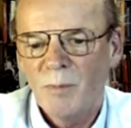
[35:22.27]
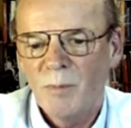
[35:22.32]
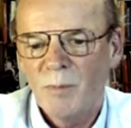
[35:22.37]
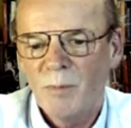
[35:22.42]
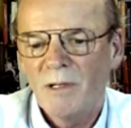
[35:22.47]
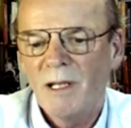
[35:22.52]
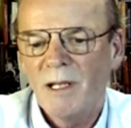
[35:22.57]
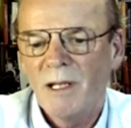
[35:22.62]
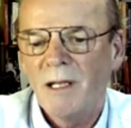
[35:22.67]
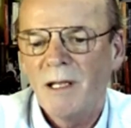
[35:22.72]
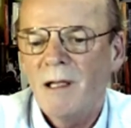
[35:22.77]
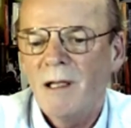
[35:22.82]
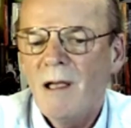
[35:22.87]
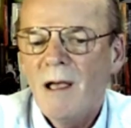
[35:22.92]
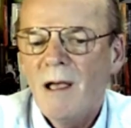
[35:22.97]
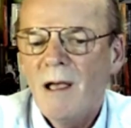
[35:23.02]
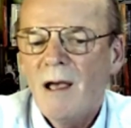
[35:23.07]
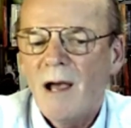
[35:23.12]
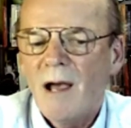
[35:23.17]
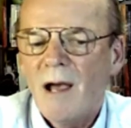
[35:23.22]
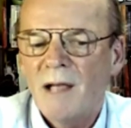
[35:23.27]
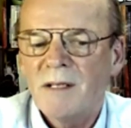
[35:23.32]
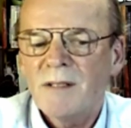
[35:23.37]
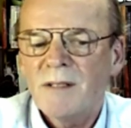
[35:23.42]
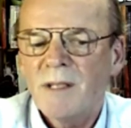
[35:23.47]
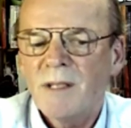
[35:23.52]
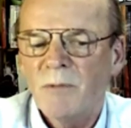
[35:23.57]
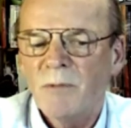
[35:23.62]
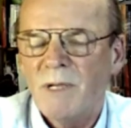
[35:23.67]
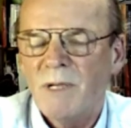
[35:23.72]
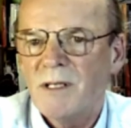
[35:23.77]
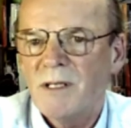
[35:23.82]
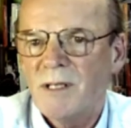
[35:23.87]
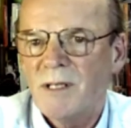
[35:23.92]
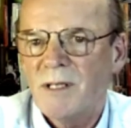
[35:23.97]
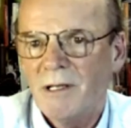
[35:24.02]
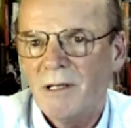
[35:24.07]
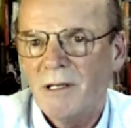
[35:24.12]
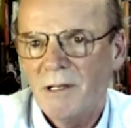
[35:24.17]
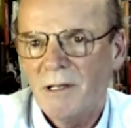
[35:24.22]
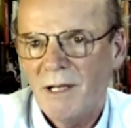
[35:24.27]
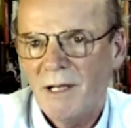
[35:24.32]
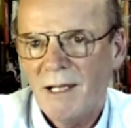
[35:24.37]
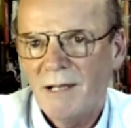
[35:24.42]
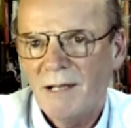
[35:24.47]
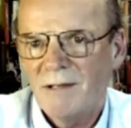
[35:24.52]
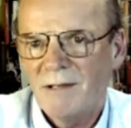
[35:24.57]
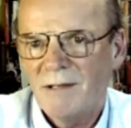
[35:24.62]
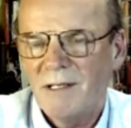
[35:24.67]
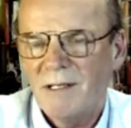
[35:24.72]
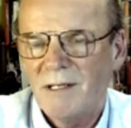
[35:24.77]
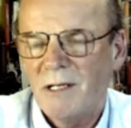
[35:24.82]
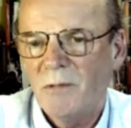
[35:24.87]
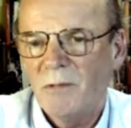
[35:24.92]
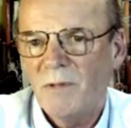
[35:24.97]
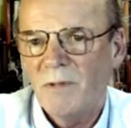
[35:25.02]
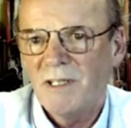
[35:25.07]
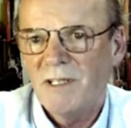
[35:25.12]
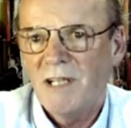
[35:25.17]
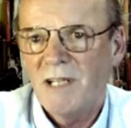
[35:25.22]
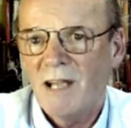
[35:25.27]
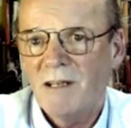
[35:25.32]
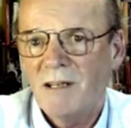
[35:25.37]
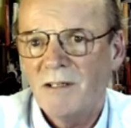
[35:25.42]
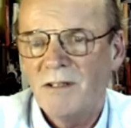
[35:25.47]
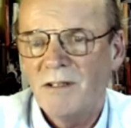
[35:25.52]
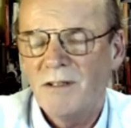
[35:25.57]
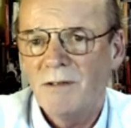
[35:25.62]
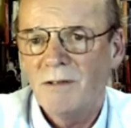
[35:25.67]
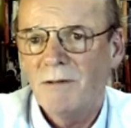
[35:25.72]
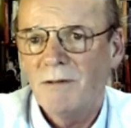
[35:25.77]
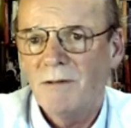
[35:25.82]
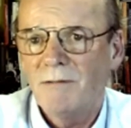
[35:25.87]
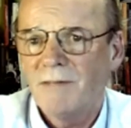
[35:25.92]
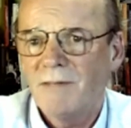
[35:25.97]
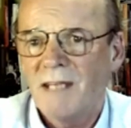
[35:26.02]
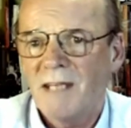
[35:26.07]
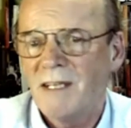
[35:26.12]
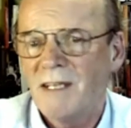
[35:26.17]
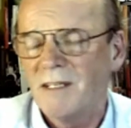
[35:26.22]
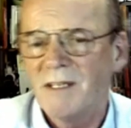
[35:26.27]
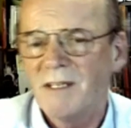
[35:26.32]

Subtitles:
I just think we need to learn how to deal with the challenges of getting to know the client,